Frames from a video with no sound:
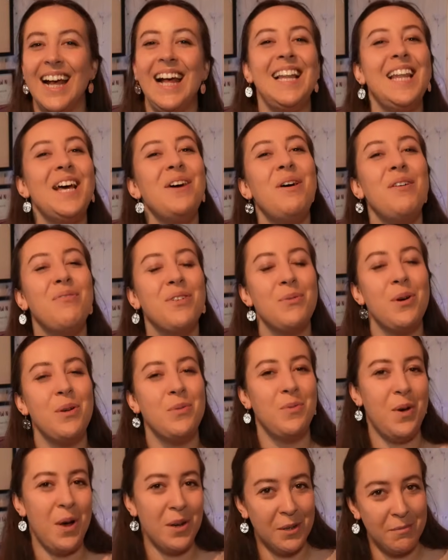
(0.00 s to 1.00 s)
Hello,
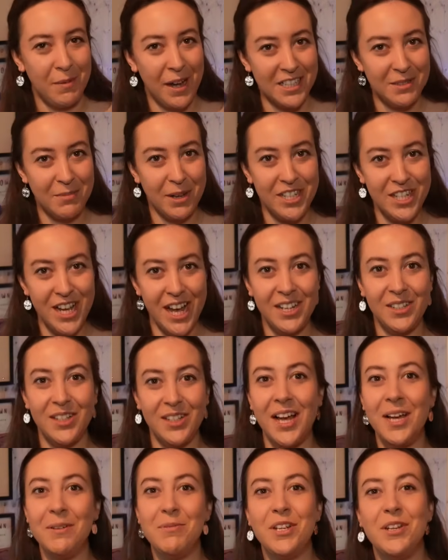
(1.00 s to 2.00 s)
everyone. Welcome back to my channel.
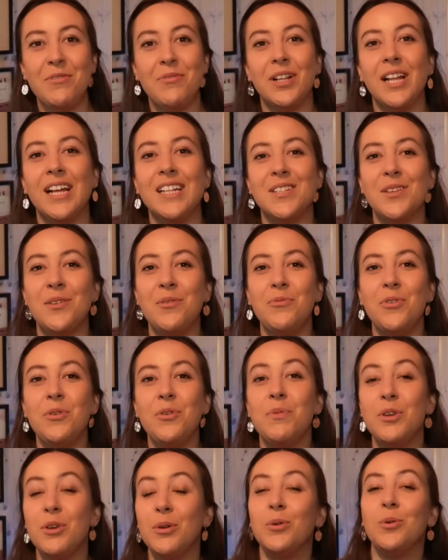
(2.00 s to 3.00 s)
I'm Jennifer Glatzhofer,
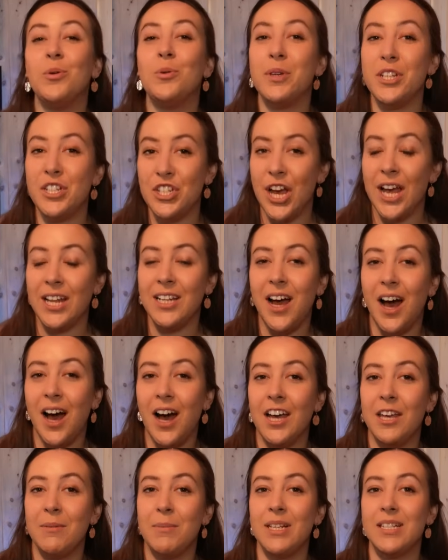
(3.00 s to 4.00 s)
but you can call me Jen.
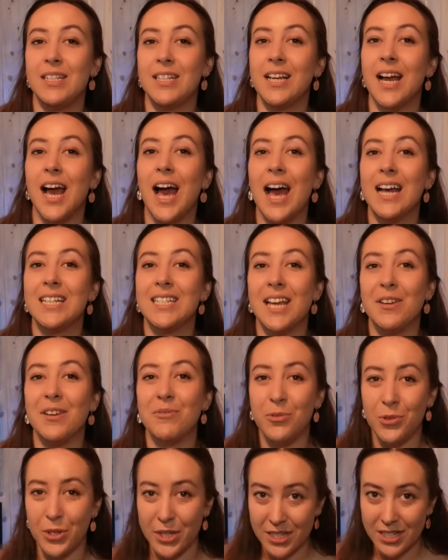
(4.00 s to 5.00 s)
I am a singer and a
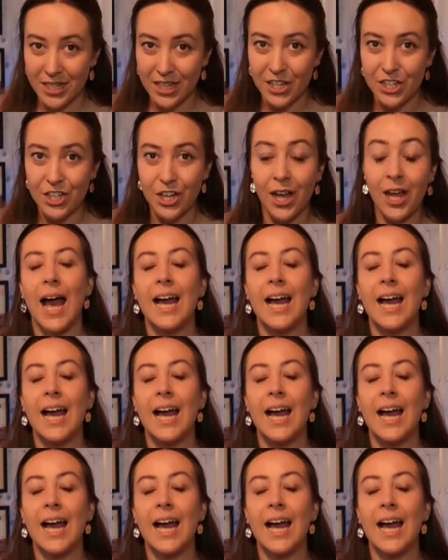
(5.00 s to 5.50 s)
voice teacher.